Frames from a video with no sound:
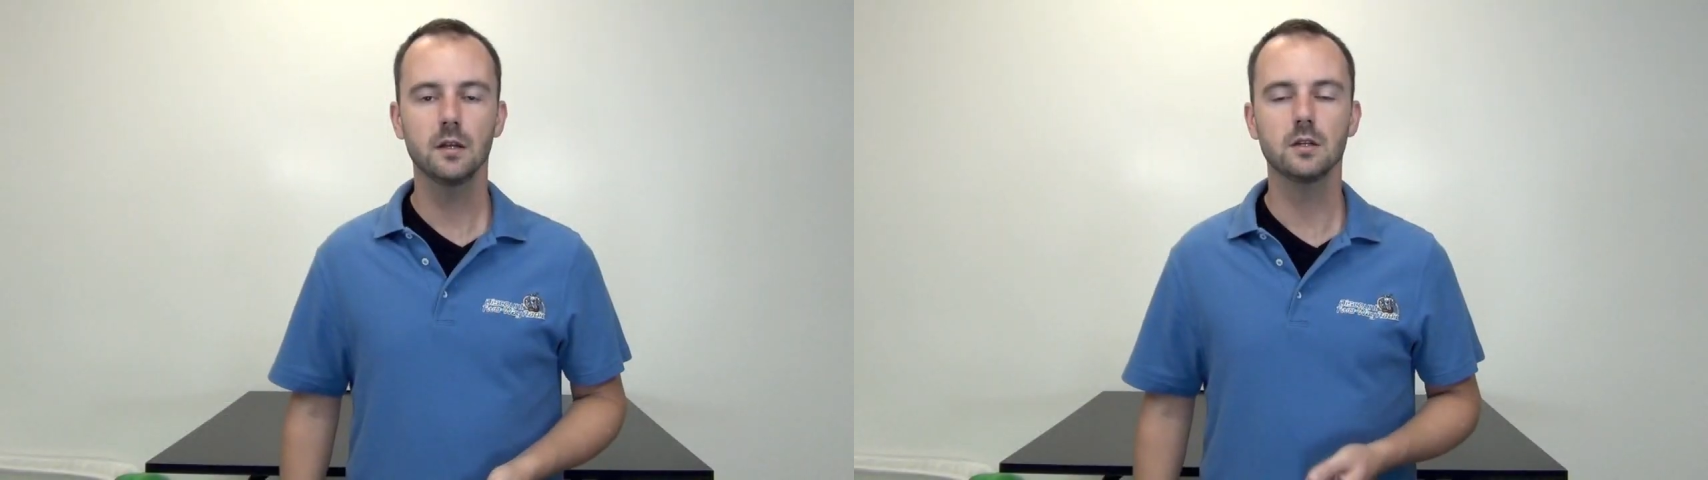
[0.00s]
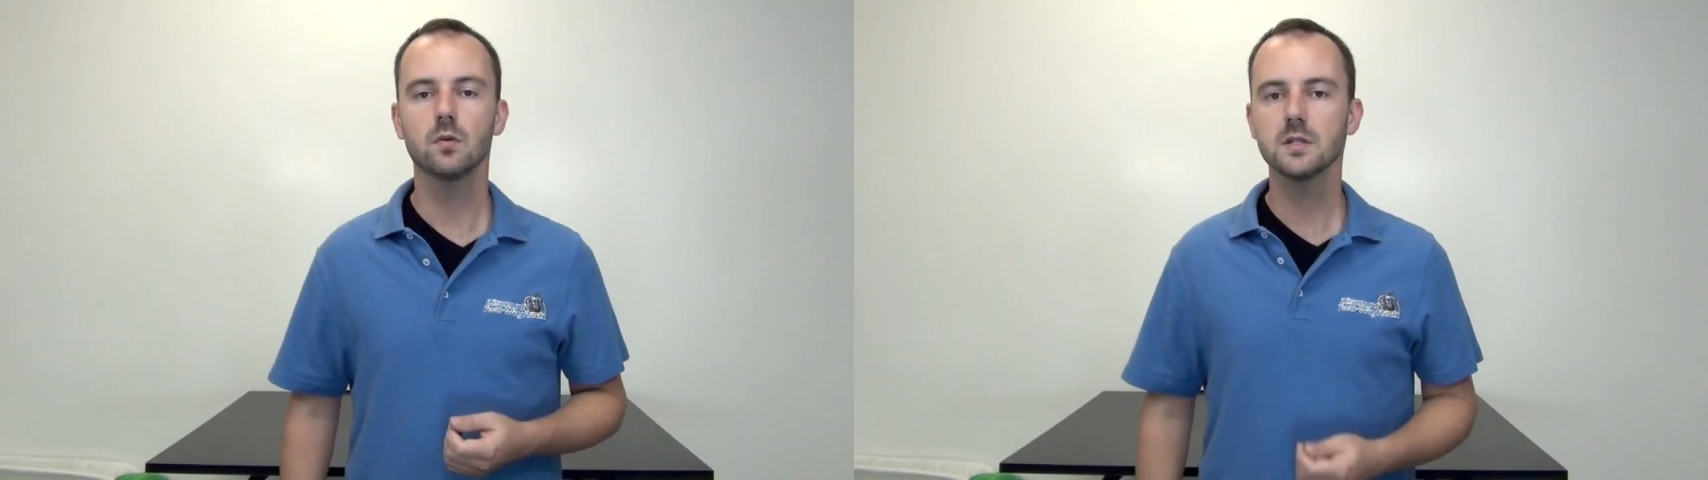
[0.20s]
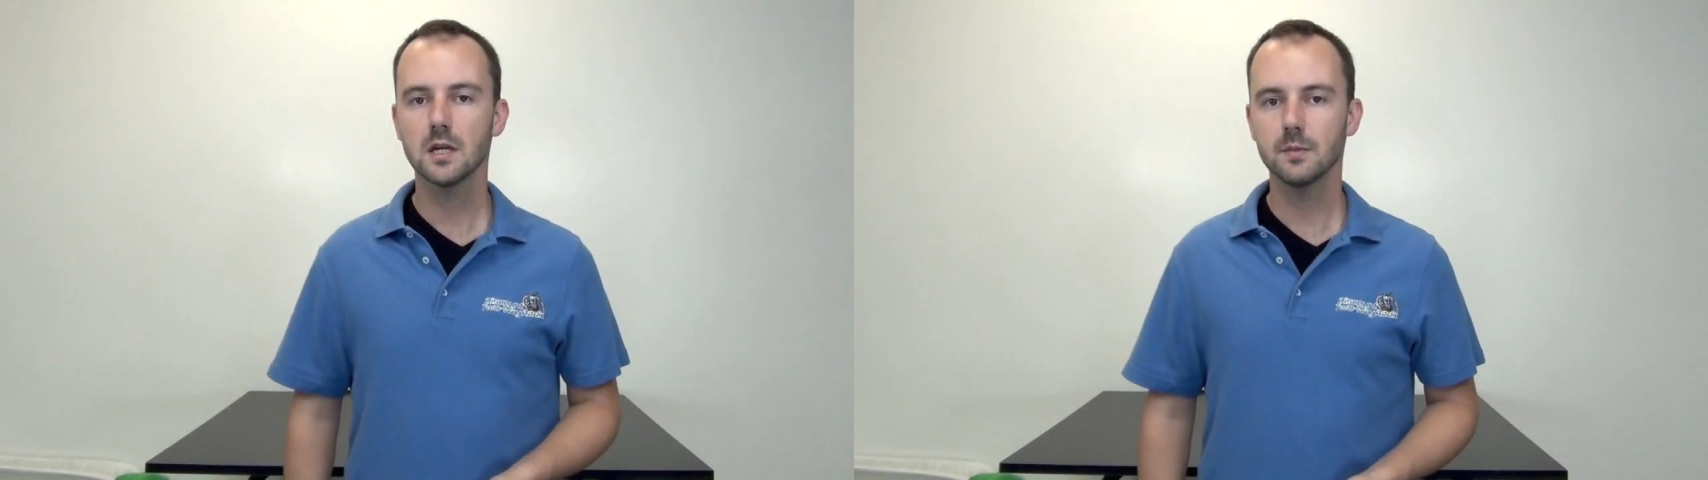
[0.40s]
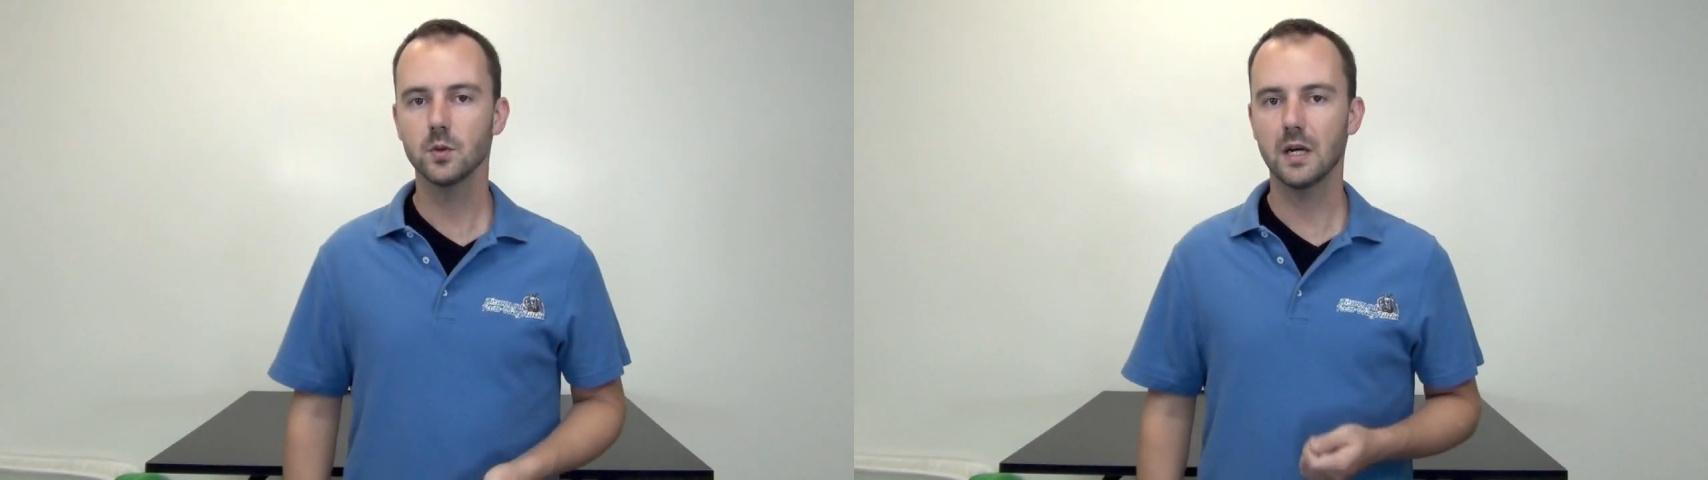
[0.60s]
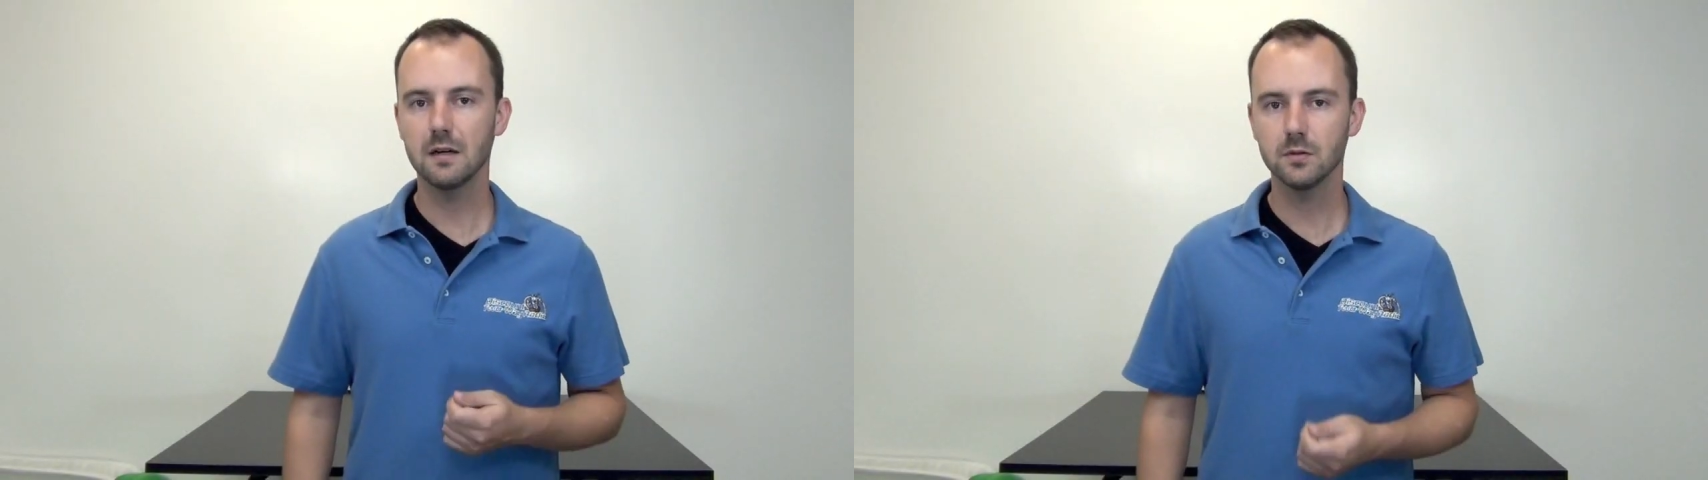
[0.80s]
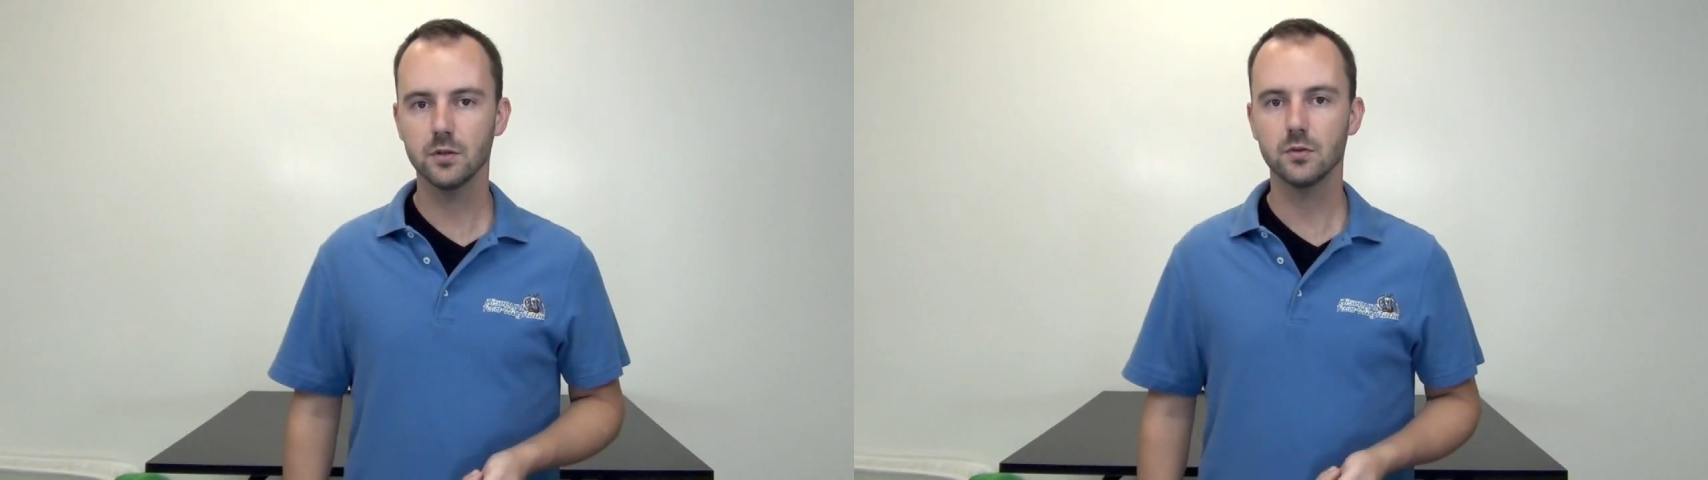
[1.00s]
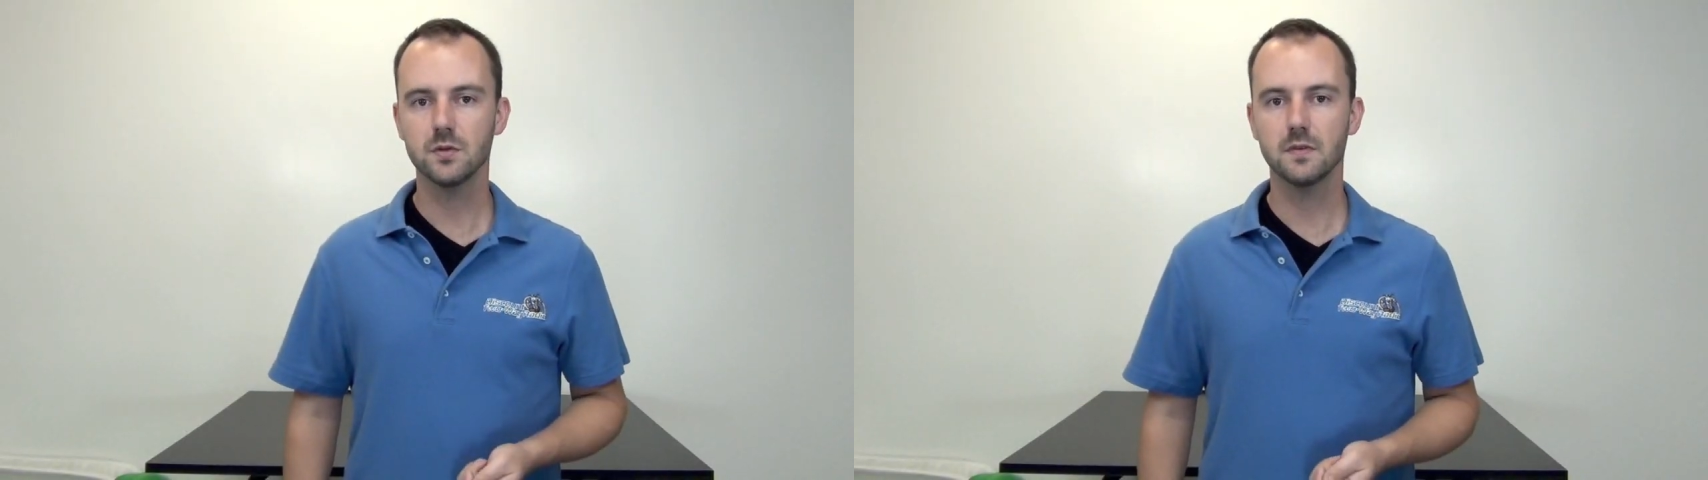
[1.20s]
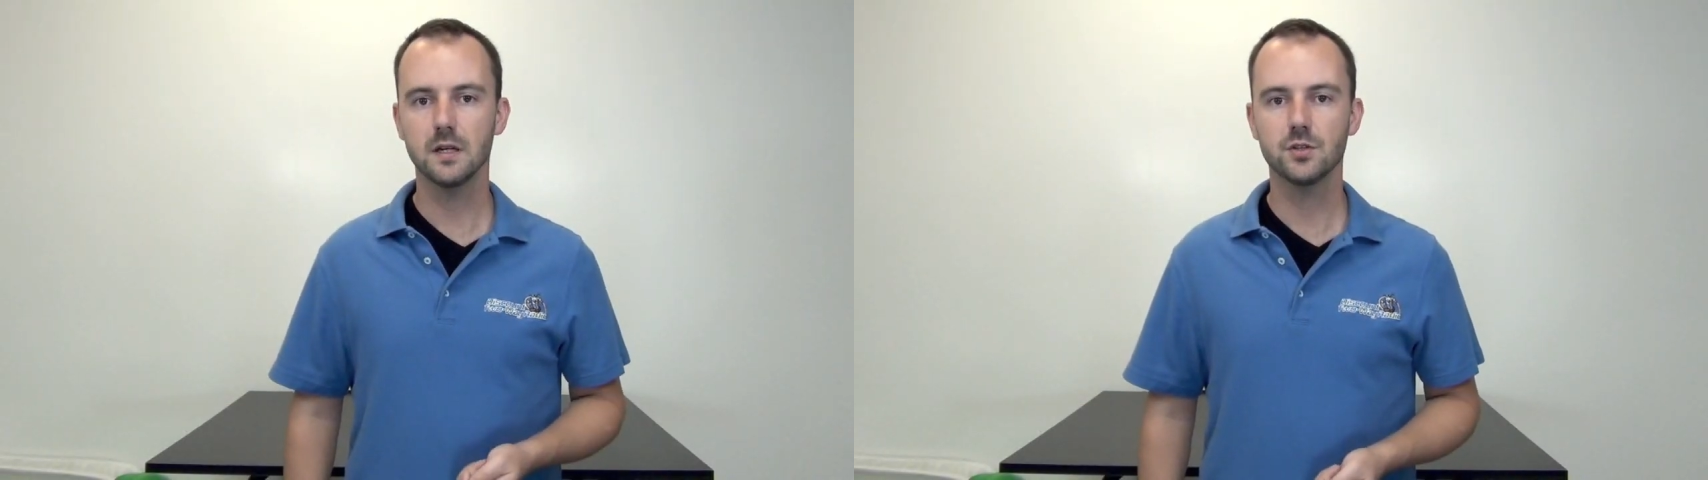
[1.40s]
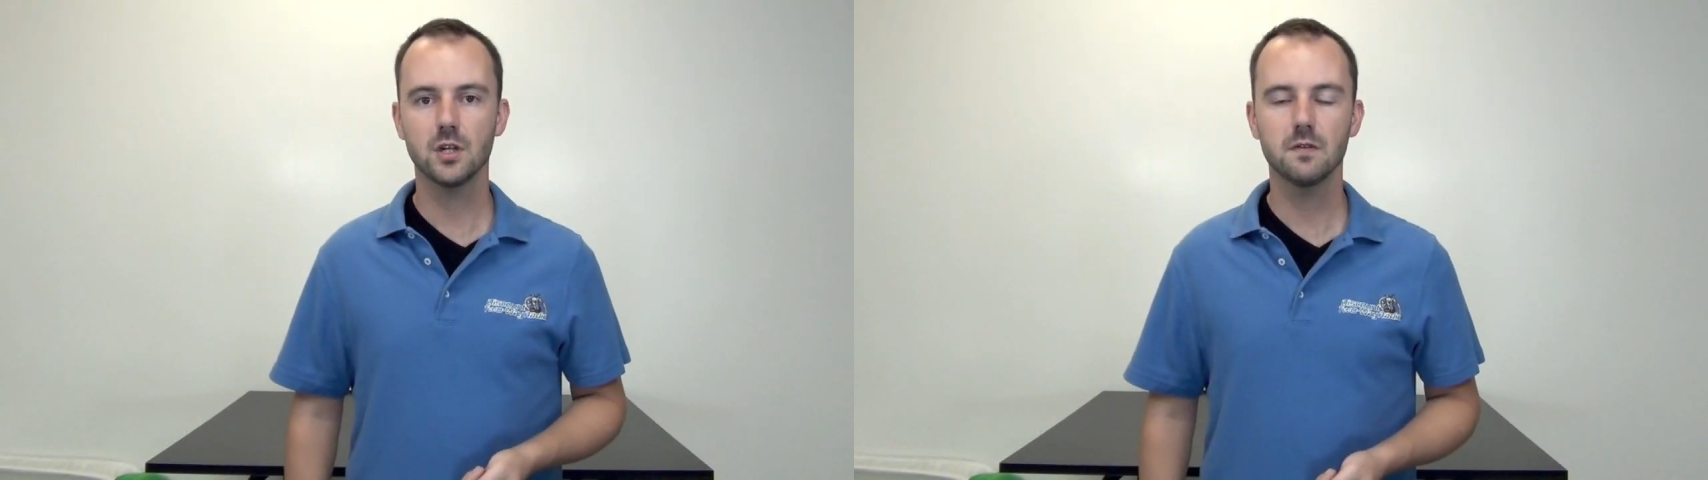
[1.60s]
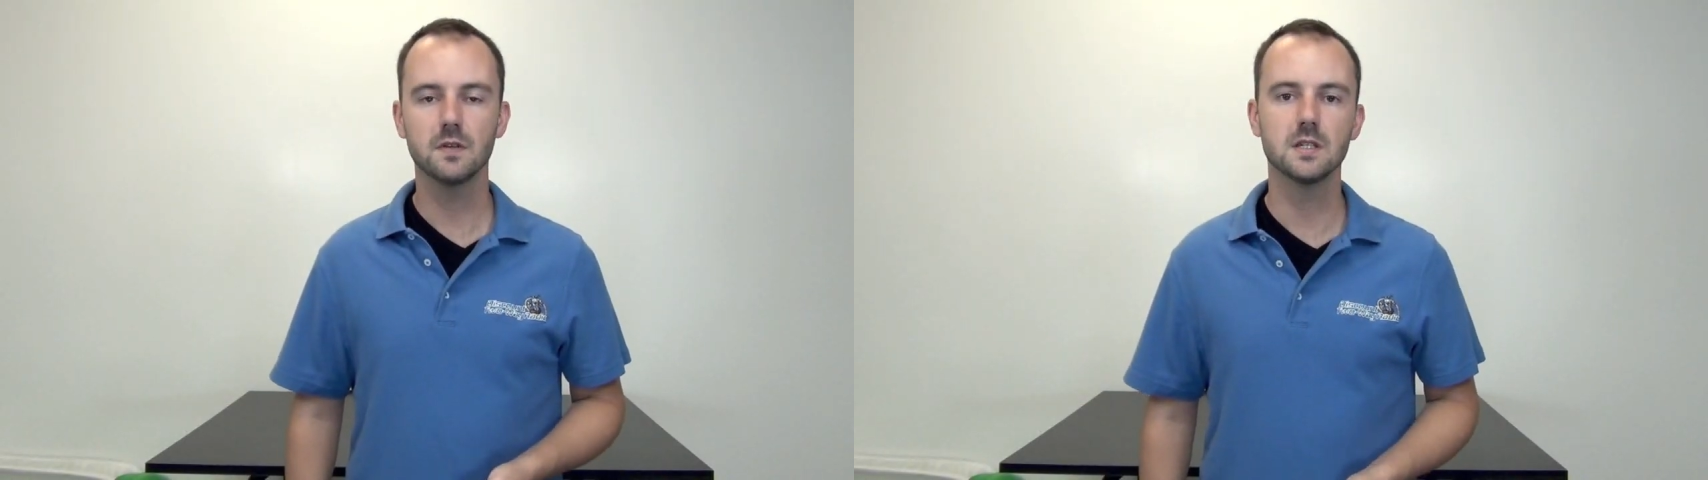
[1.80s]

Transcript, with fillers: The only time you'd ever use VHF